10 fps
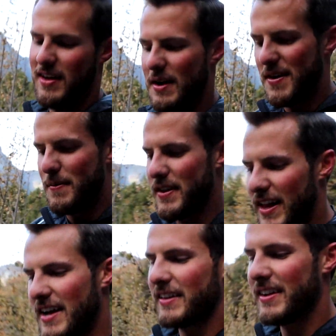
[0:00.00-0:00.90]
might be
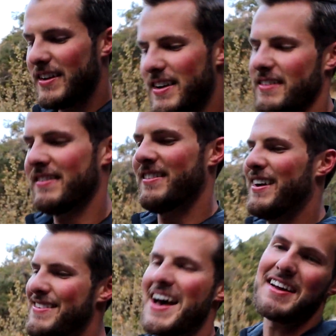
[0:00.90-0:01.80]
likely to get
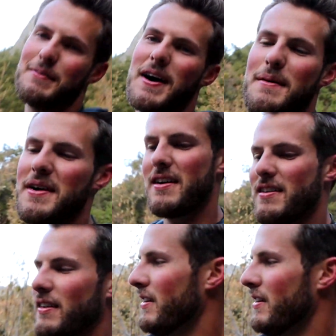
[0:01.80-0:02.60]
attacked by a bear,